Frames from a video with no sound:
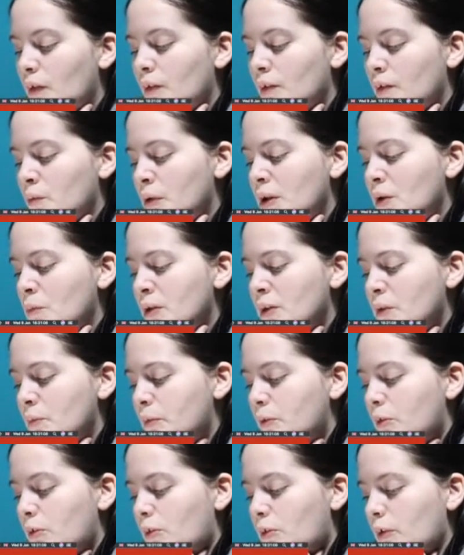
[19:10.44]
A bubbling
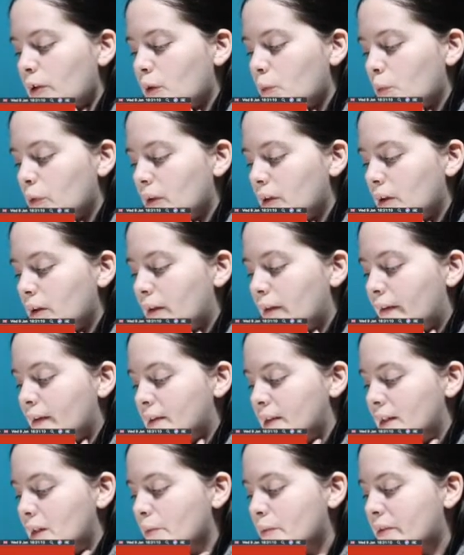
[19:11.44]
pool in the
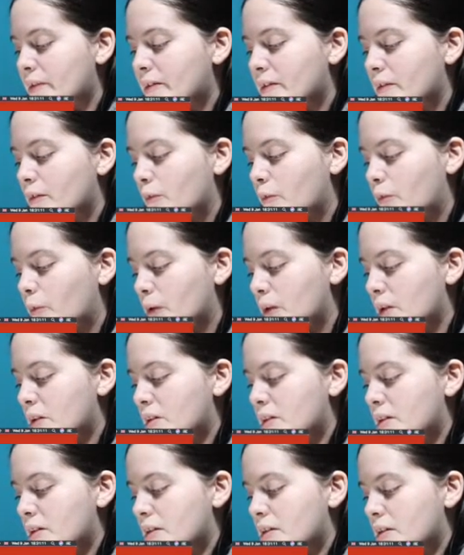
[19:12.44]
depths of
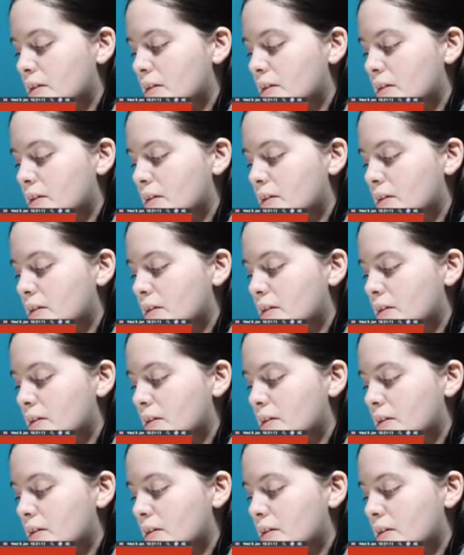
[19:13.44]
which